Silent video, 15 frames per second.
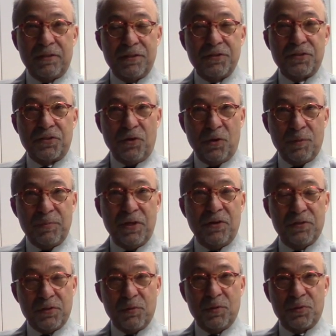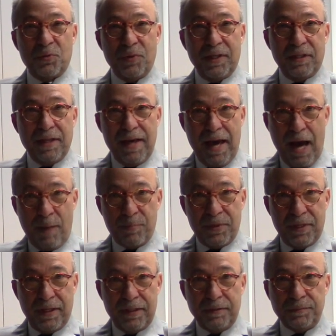concern because it was really
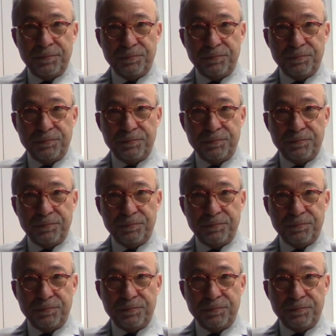happening.